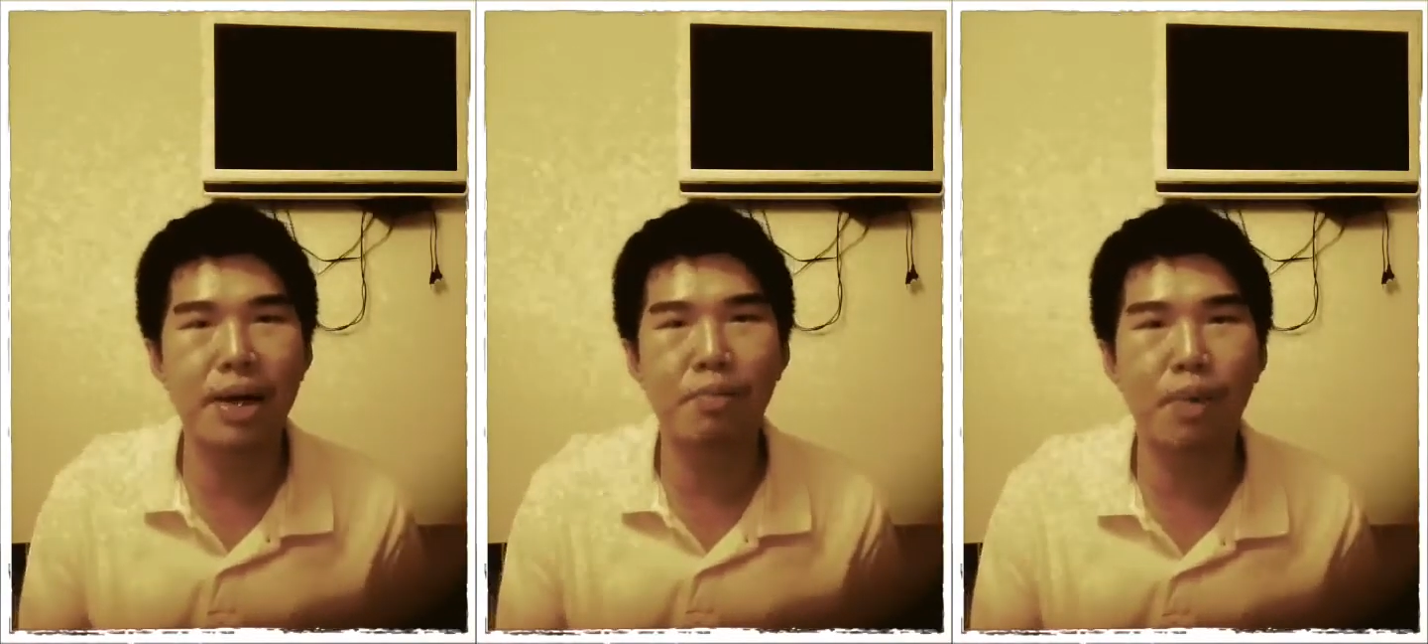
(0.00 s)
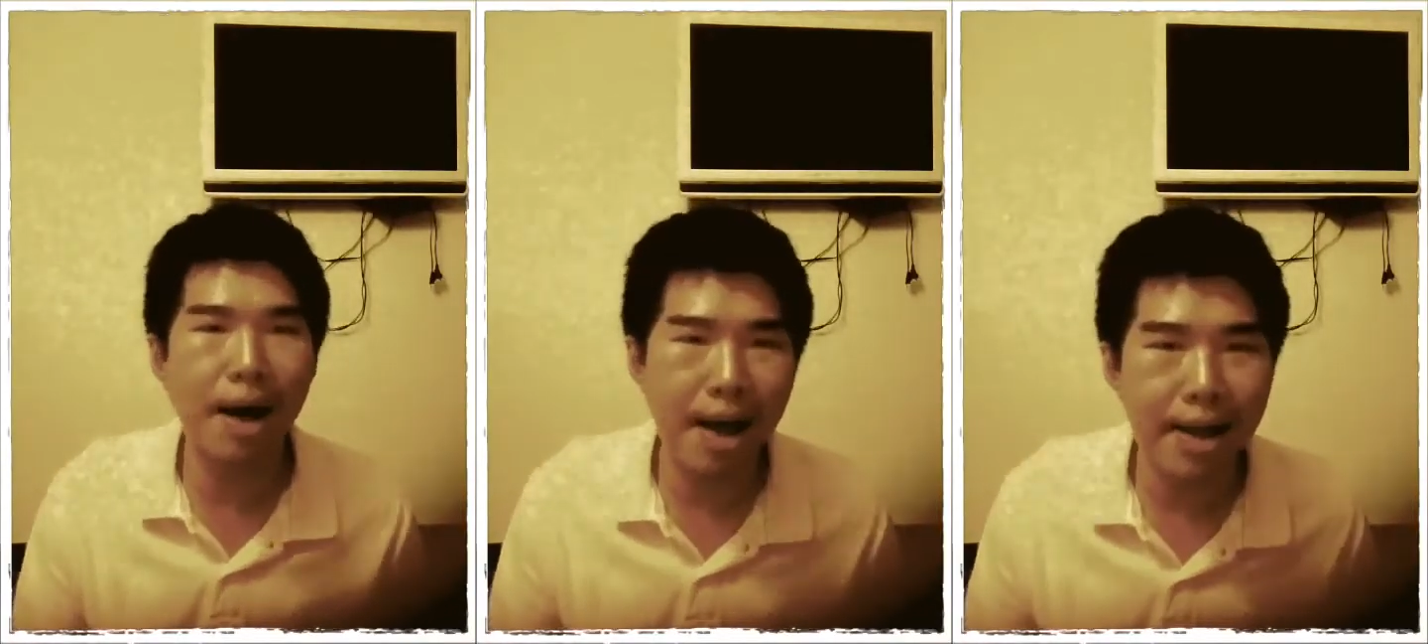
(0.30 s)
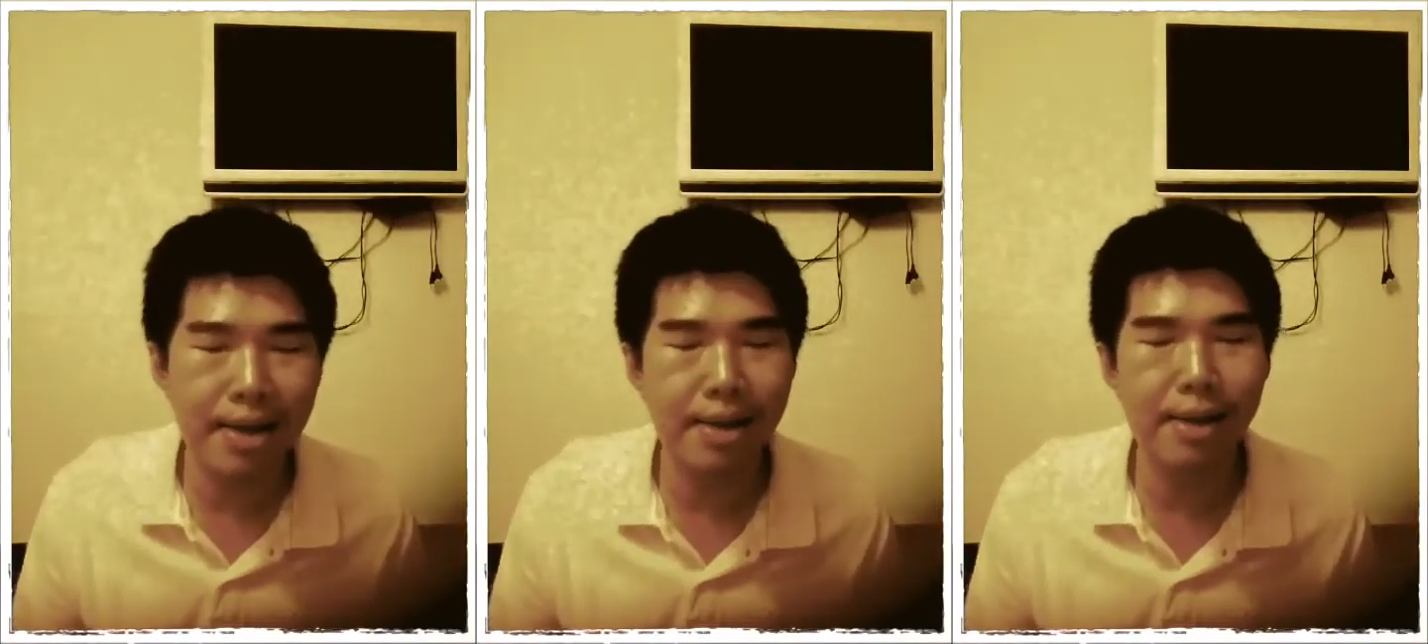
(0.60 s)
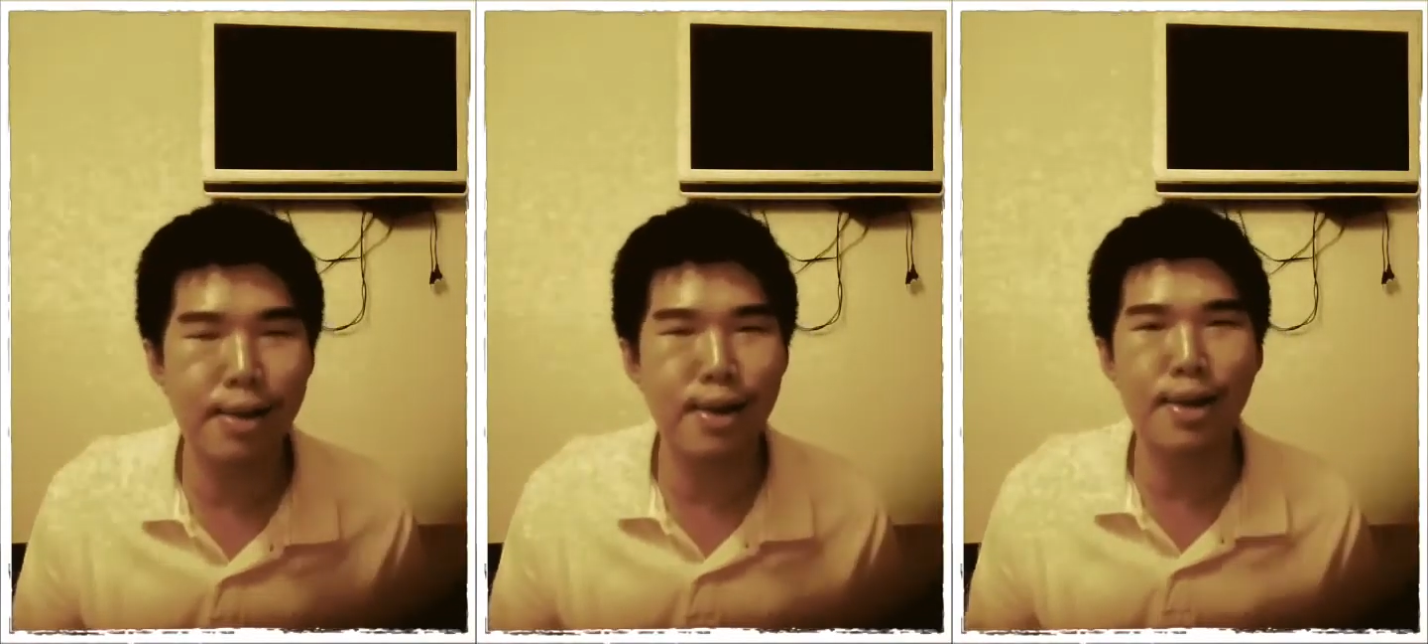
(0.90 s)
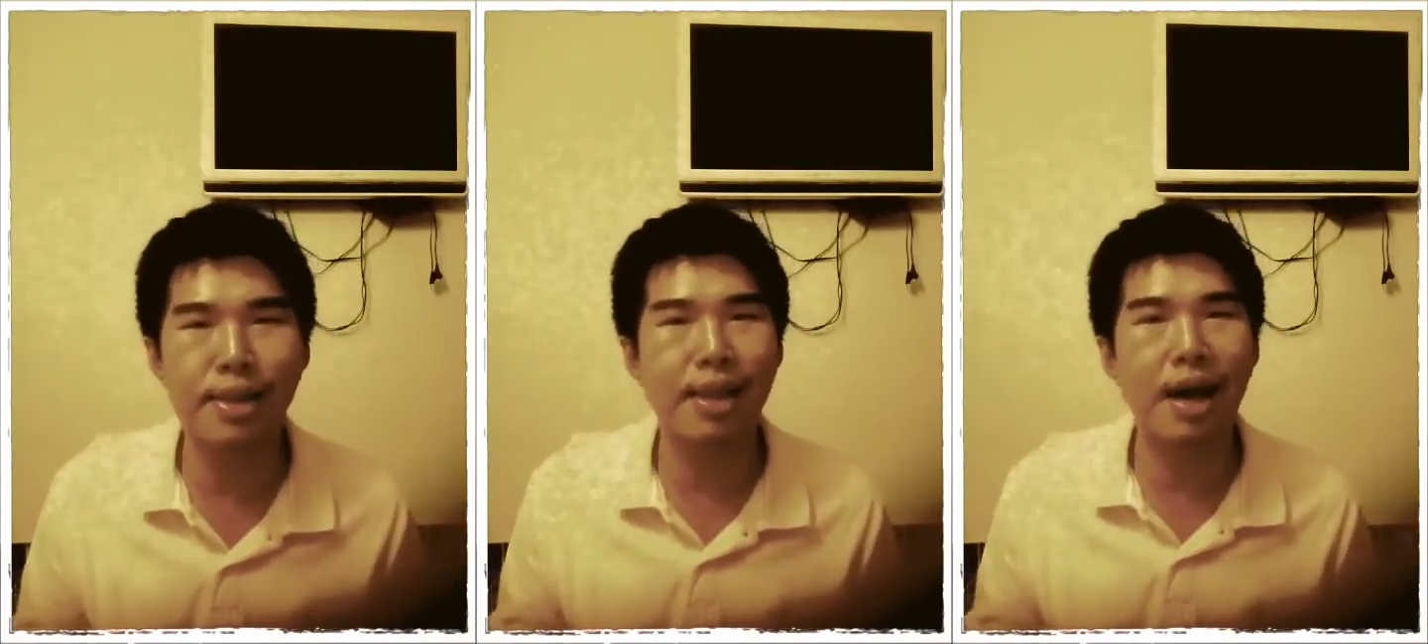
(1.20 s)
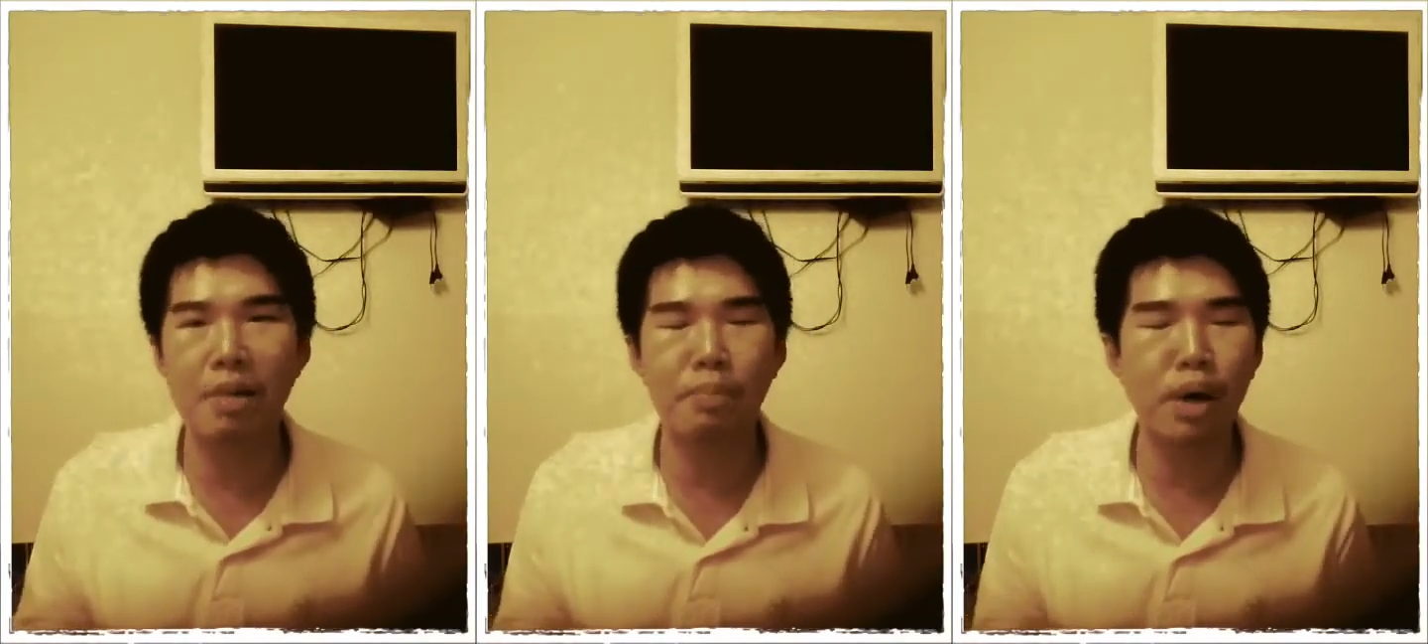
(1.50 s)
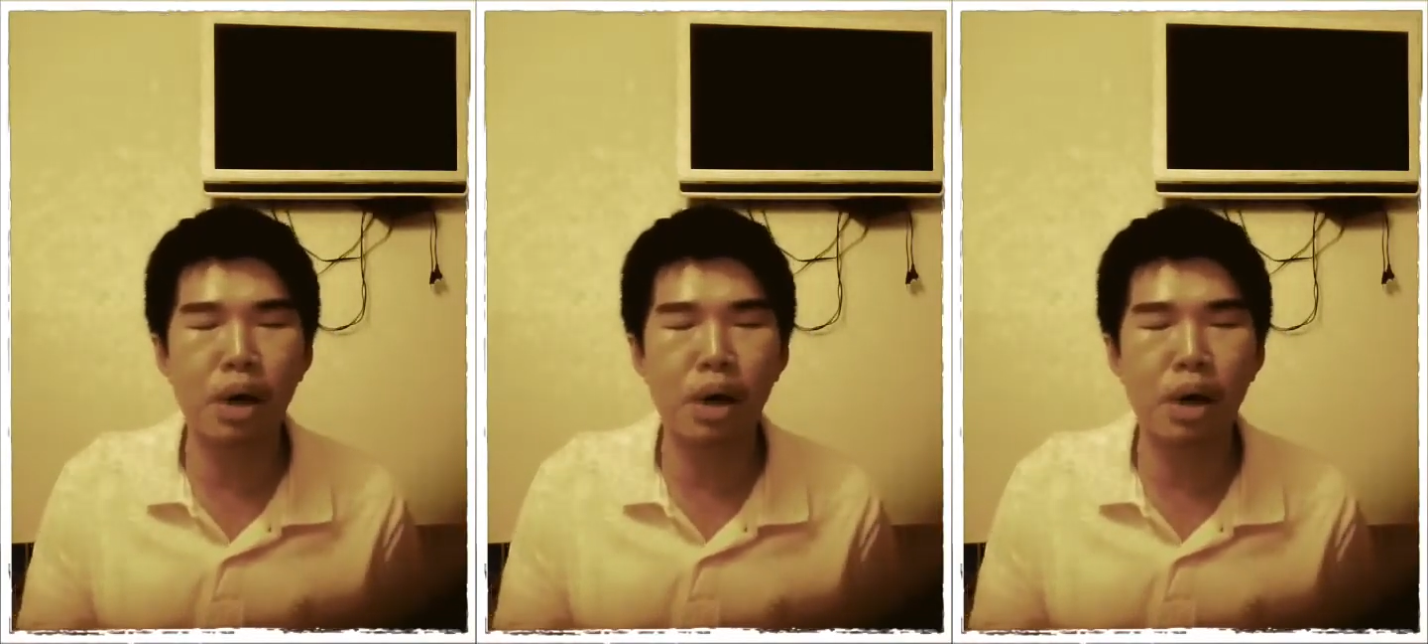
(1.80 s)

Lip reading: but why the last